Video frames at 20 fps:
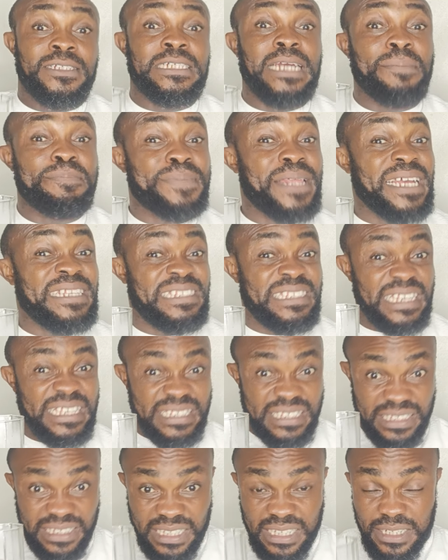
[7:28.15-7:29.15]
chapter
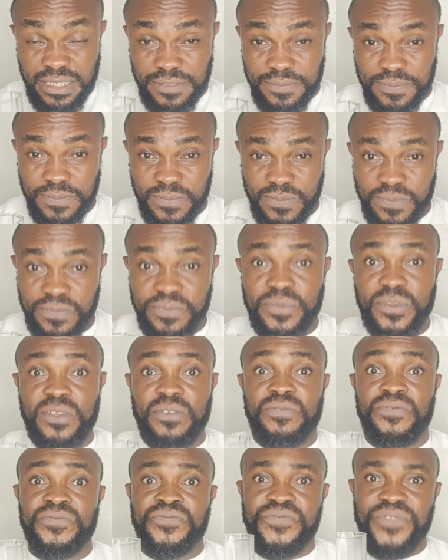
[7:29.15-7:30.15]
16,
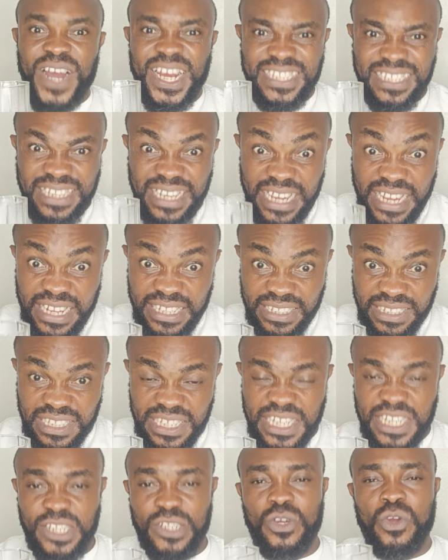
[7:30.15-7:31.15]
verse
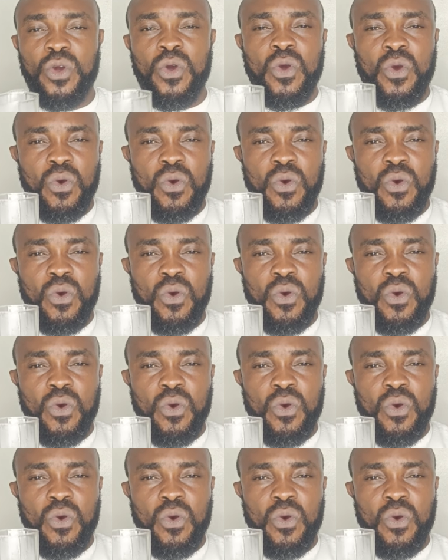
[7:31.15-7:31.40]
18,